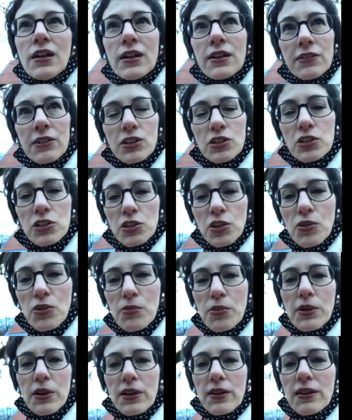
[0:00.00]
even
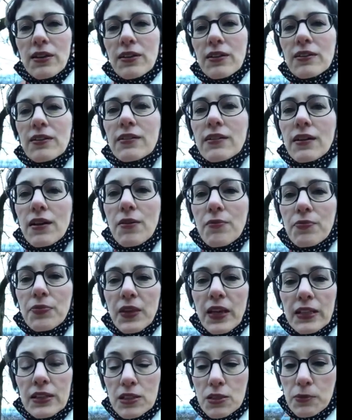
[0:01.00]
October,
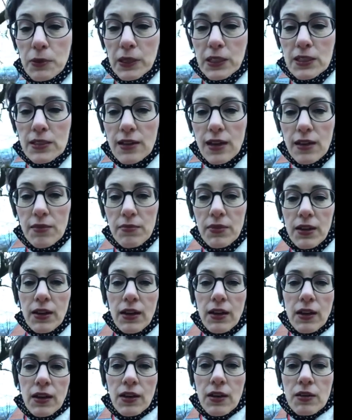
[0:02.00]
and the springtime,
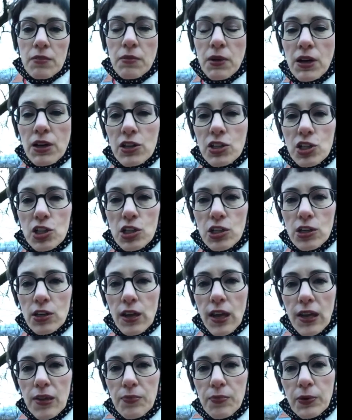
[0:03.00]
March,
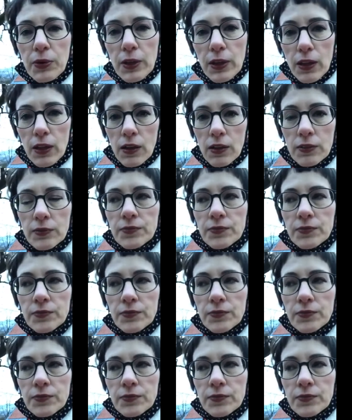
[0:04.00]
April,